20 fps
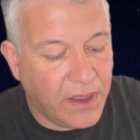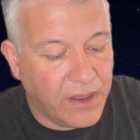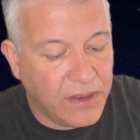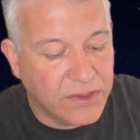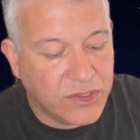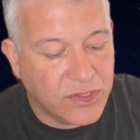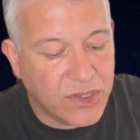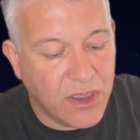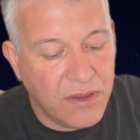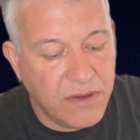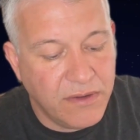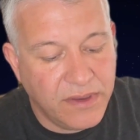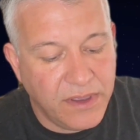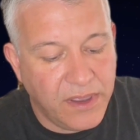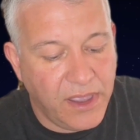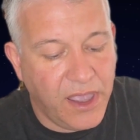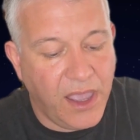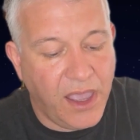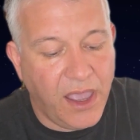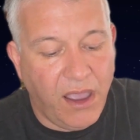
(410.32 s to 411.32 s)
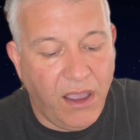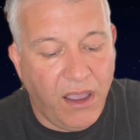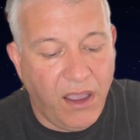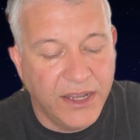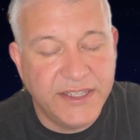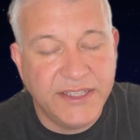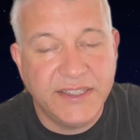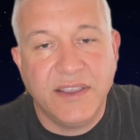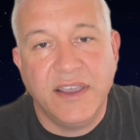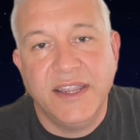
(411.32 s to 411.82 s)
So
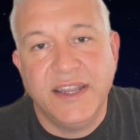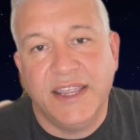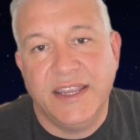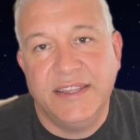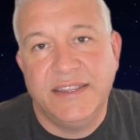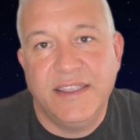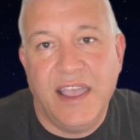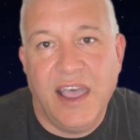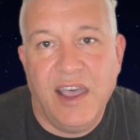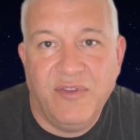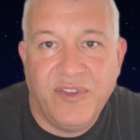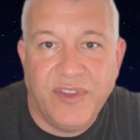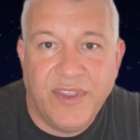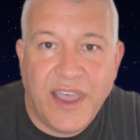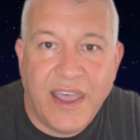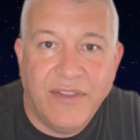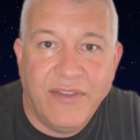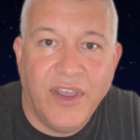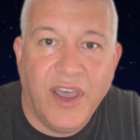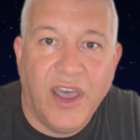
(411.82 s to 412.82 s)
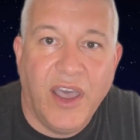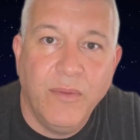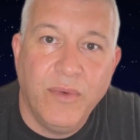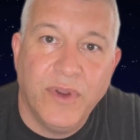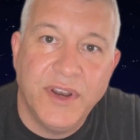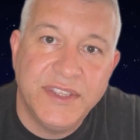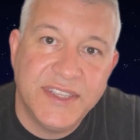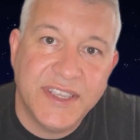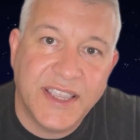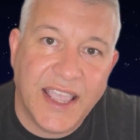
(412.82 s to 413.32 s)
I decided after that I
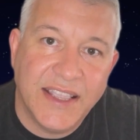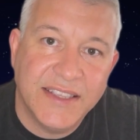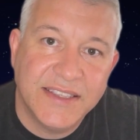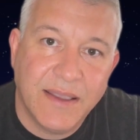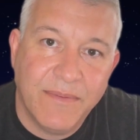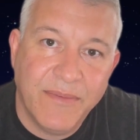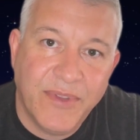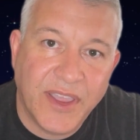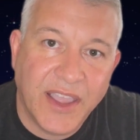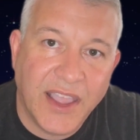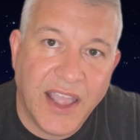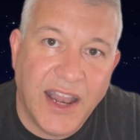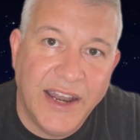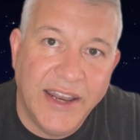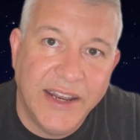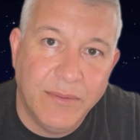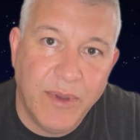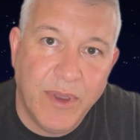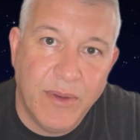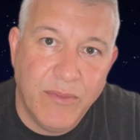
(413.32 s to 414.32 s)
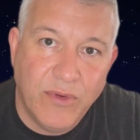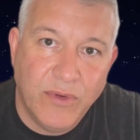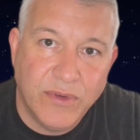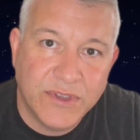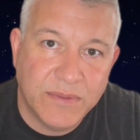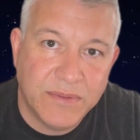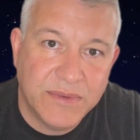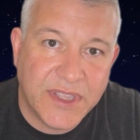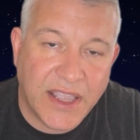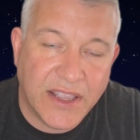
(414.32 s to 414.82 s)
wanted to get something a little bit more
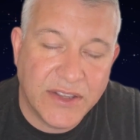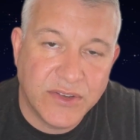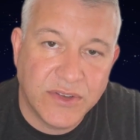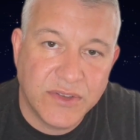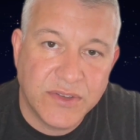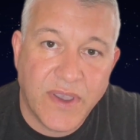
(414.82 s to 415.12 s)
substantial.